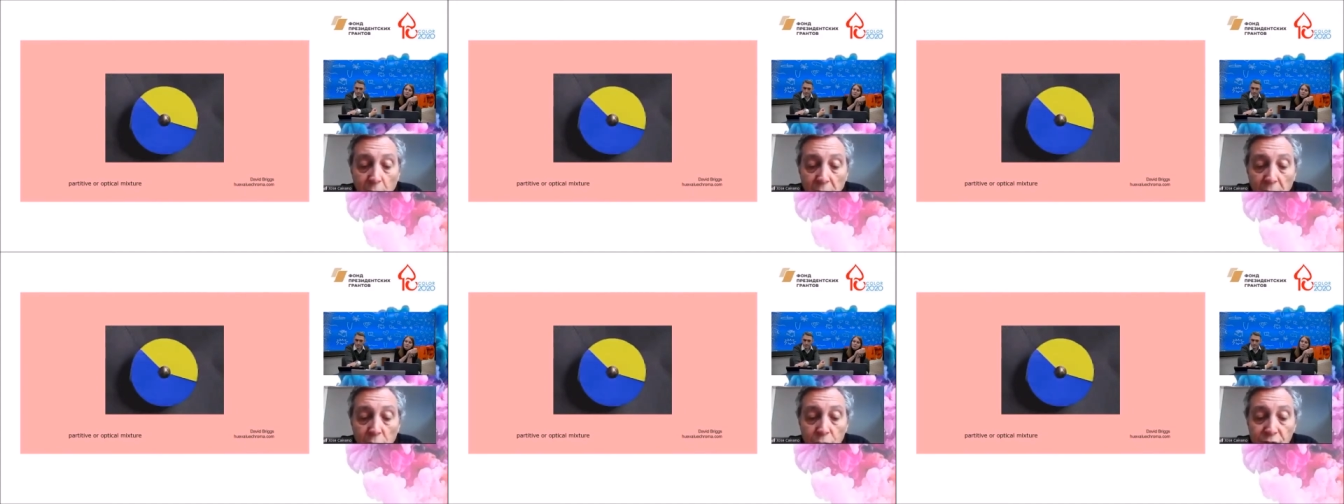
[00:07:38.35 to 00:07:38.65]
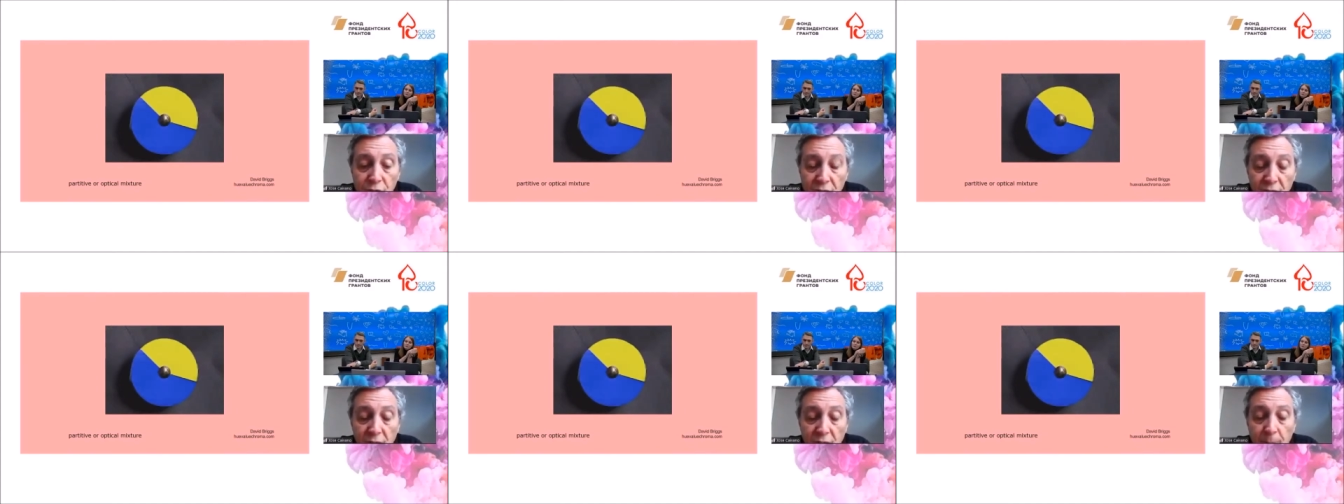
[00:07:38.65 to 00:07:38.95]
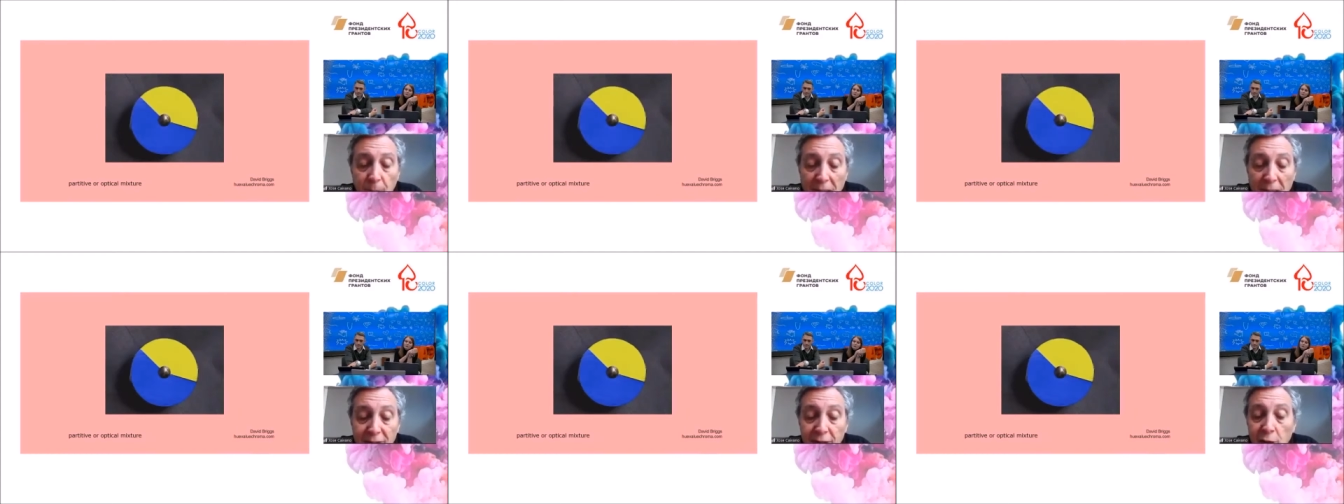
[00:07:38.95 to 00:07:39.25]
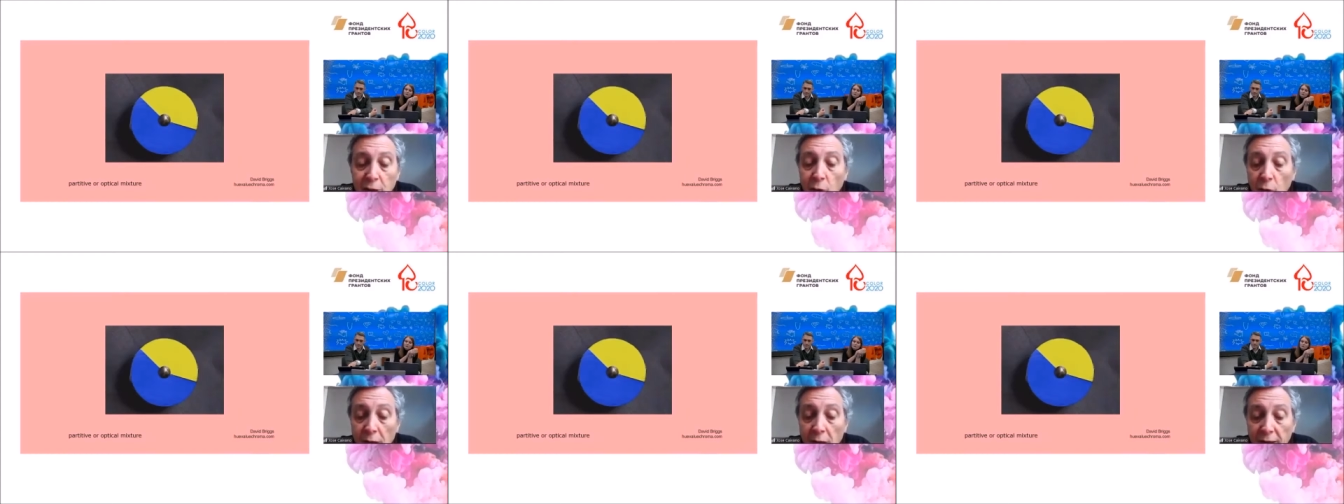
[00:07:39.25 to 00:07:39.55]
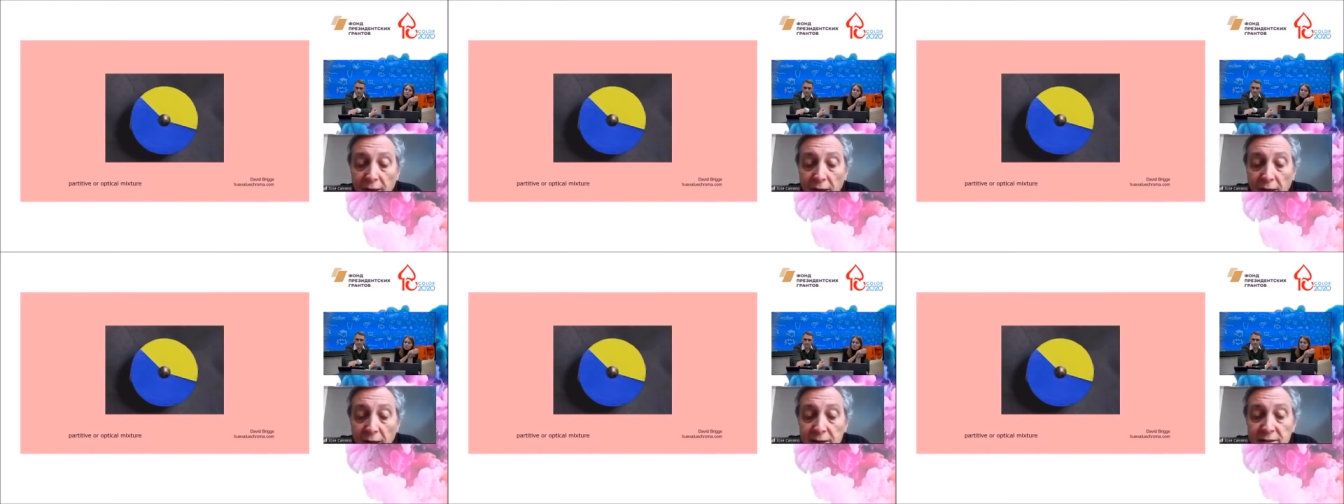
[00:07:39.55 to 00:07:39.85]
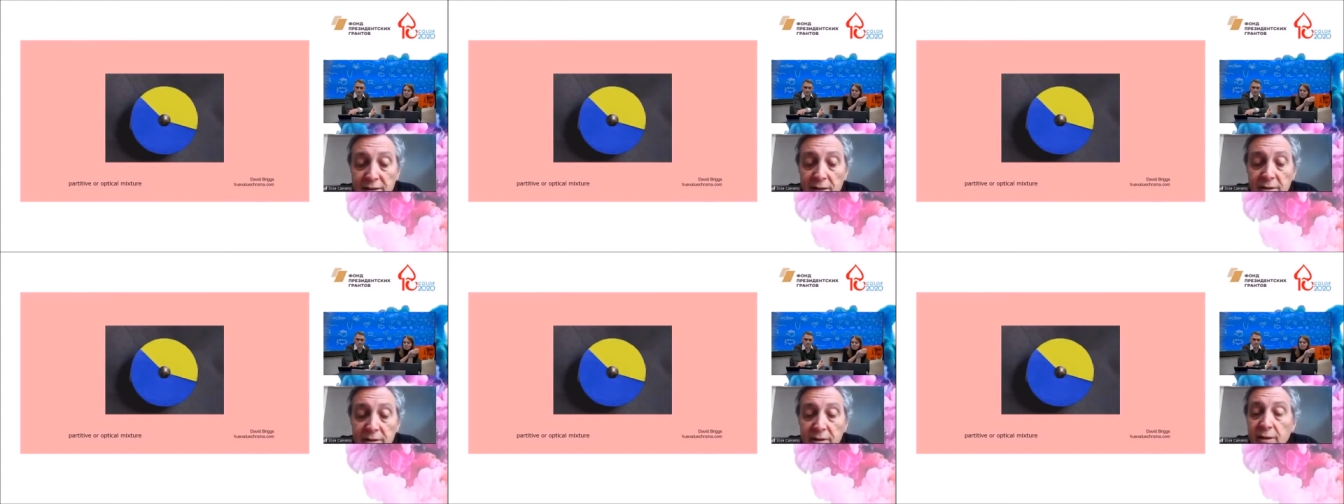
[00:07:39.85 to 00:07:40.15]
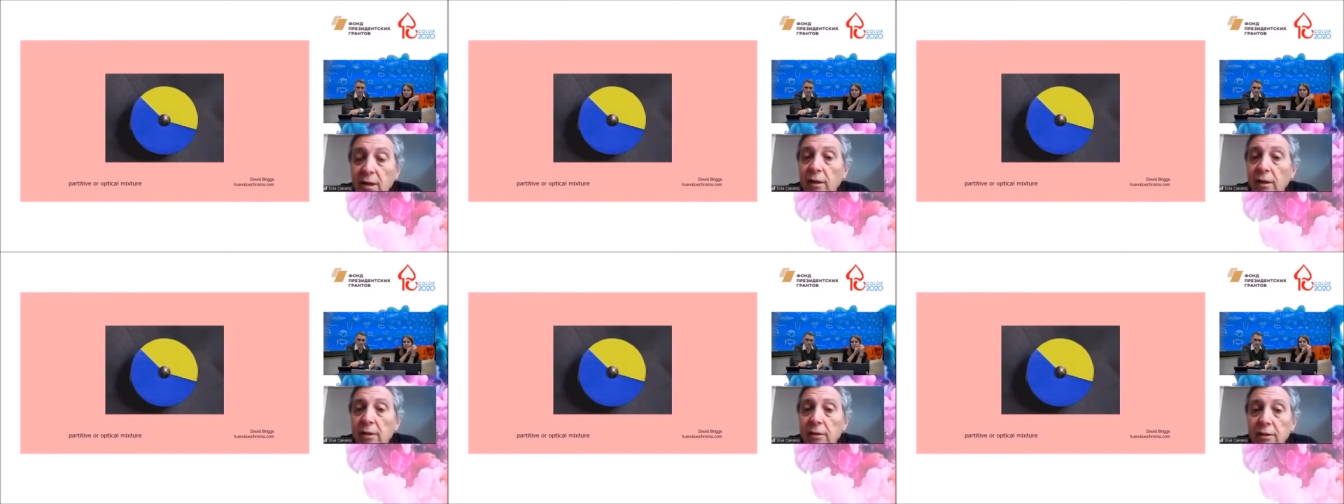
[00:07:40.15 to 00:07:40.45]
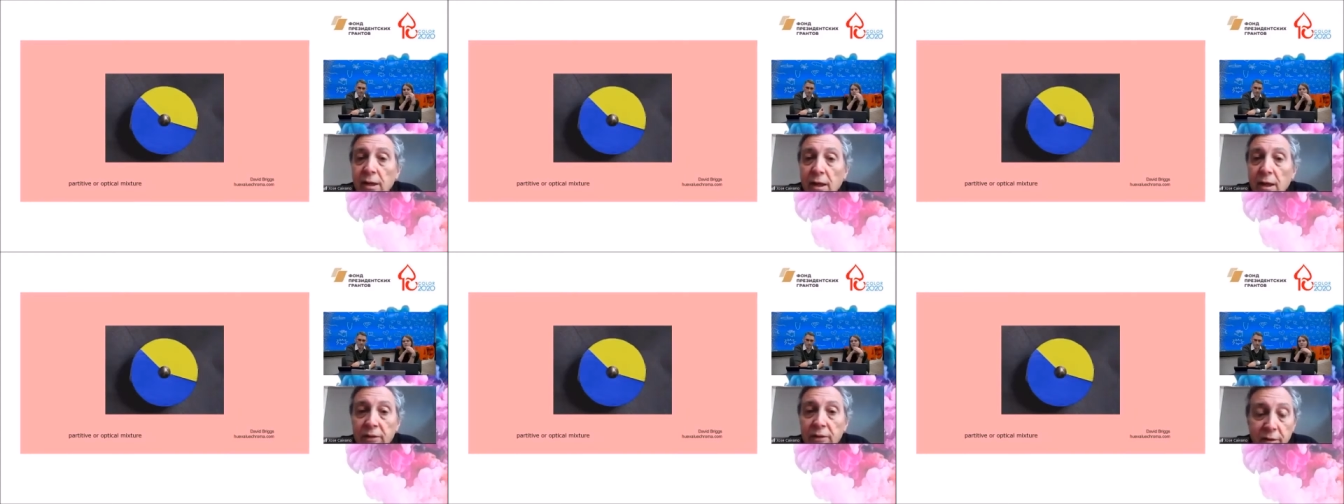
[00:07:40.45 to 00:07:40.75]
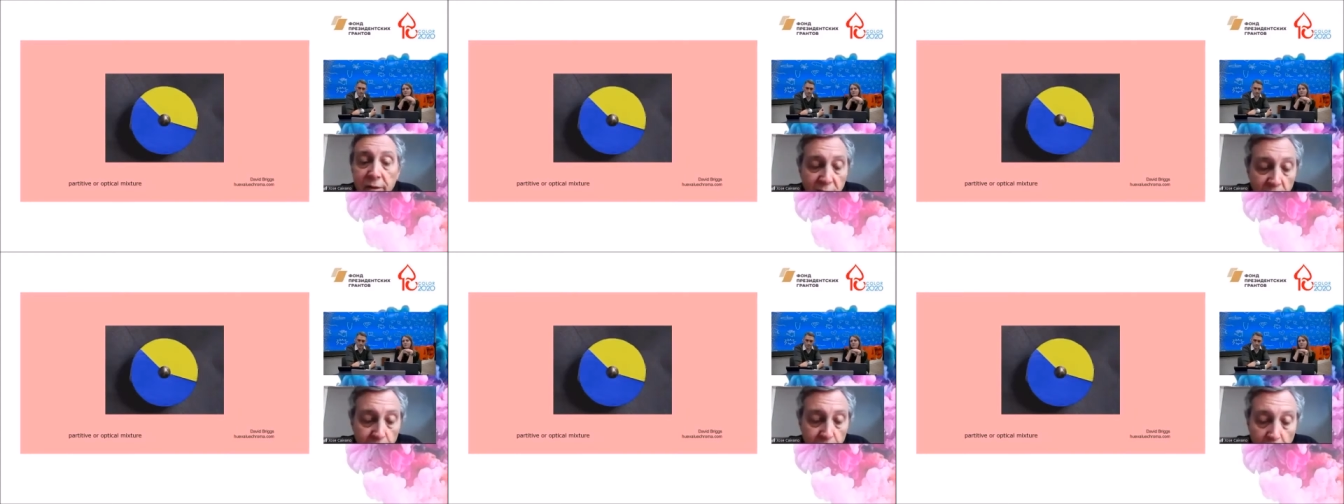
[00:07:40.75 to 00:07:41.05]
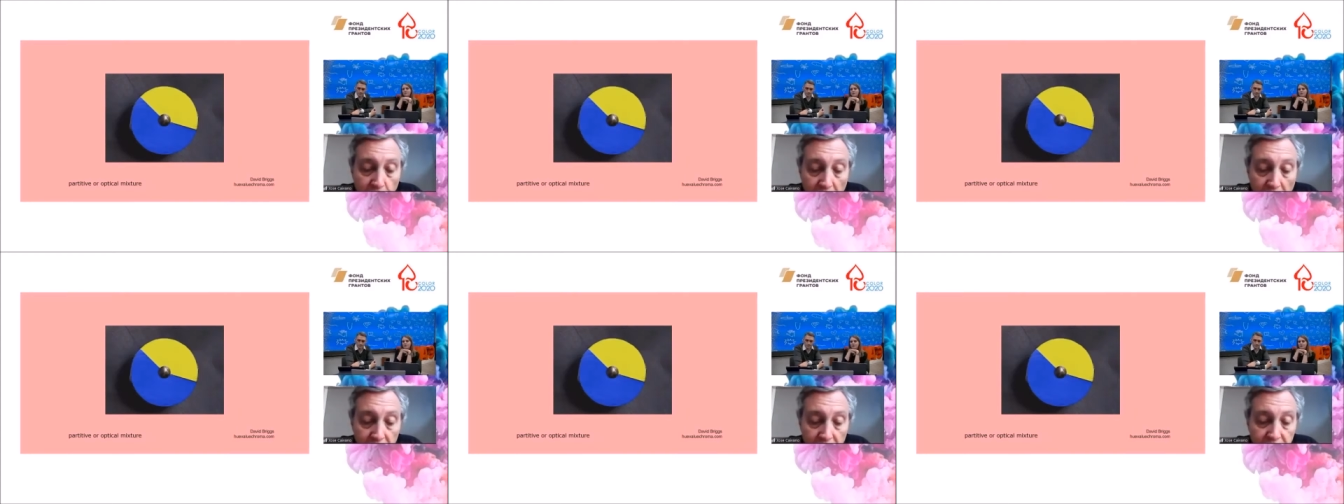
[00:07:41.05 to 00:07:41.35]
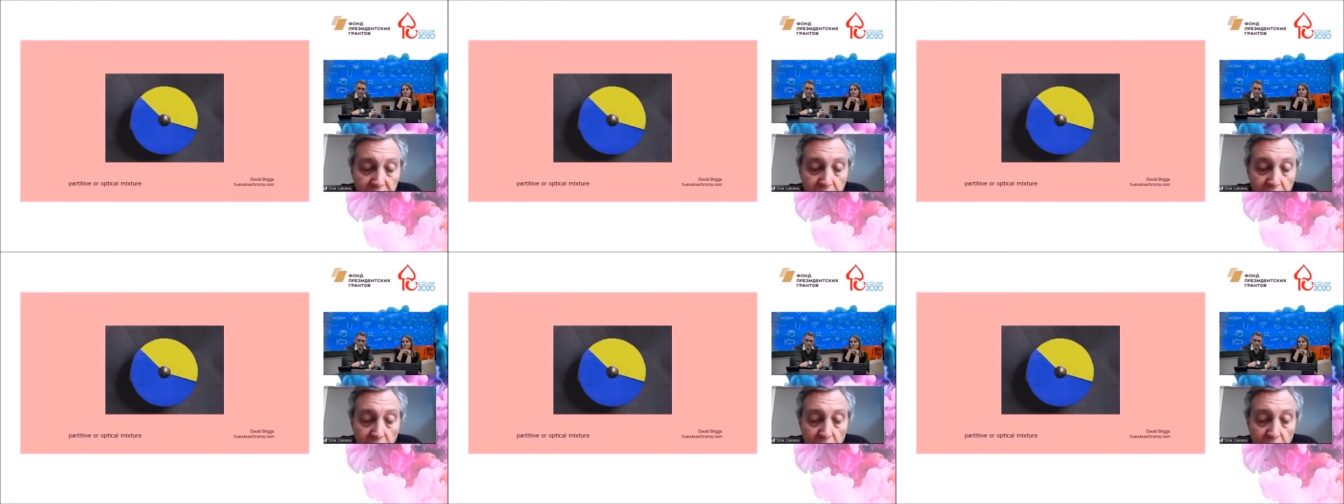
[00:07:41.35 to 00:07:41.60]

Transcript: consider particular cases that depart